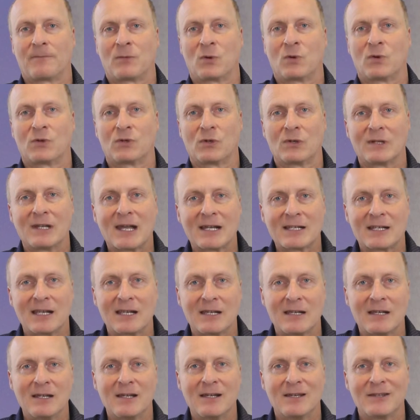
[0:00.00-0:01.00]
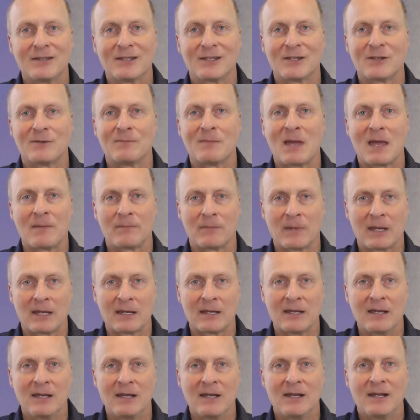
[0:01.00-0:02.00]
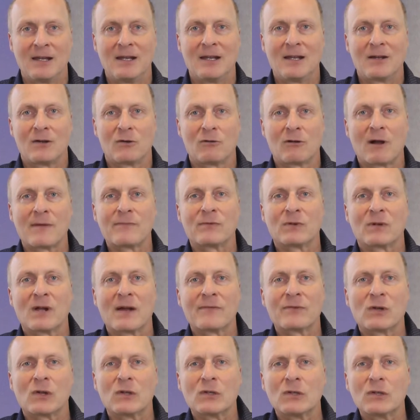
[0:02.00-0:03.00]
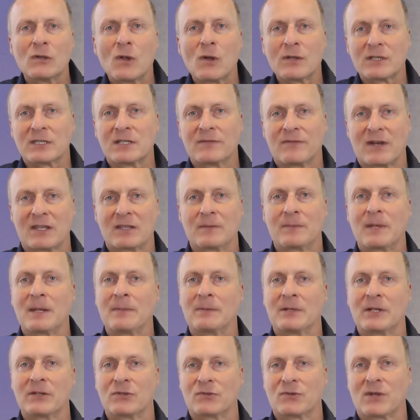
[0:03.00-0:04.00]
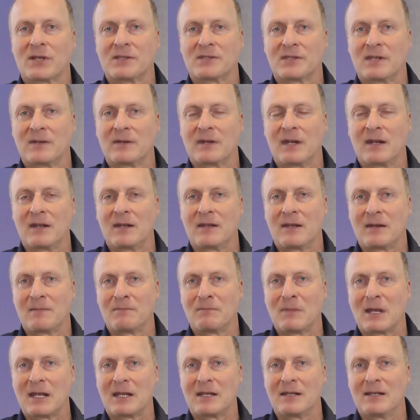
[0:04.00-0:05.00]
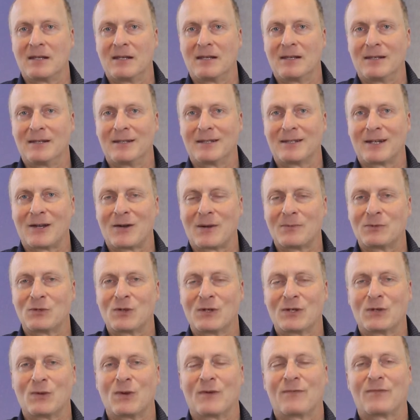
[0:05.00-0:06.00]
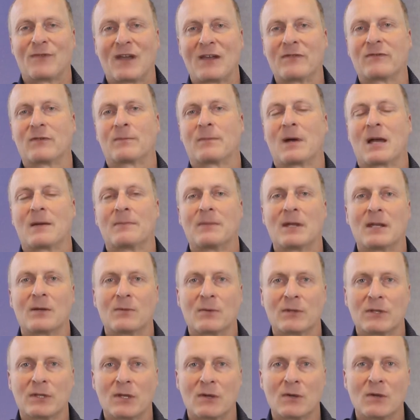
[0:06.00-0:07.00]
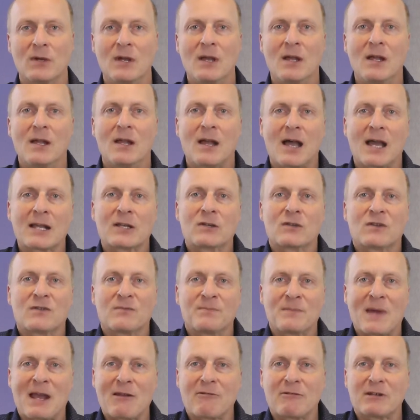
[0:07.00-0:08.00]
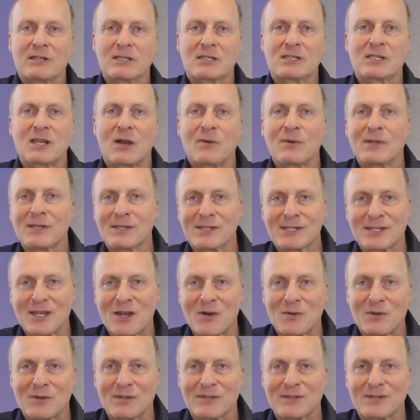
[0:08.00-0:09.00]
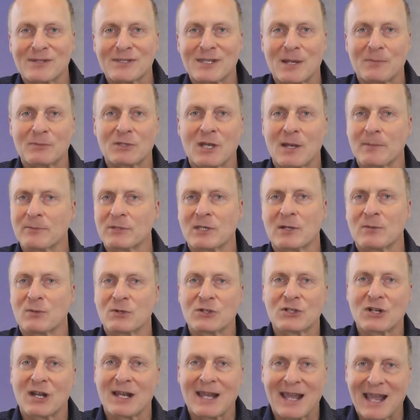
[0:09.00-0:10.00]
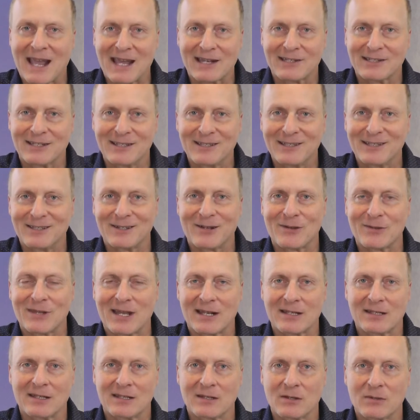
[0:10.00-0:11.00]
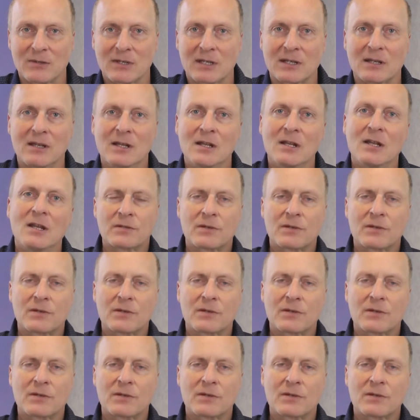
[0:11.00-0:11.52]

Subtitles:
Or you're lucky that you met me, or I've got lots of other people interested in me. I'm doing you a favor by being with you. I could have married so-and-so, and sometimes I wish I had, that kind of thing.